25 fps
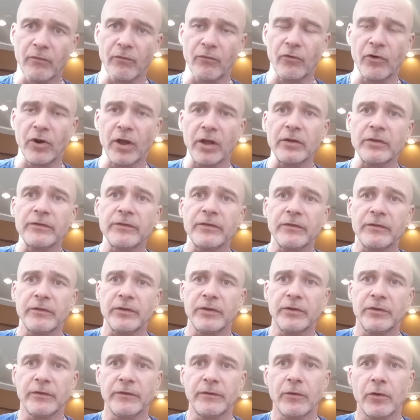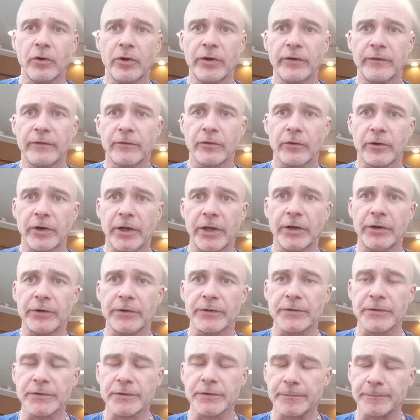relatively devoid of
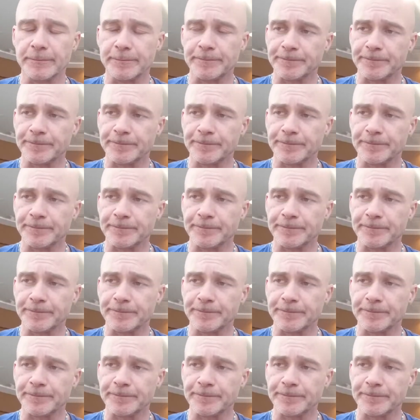craters.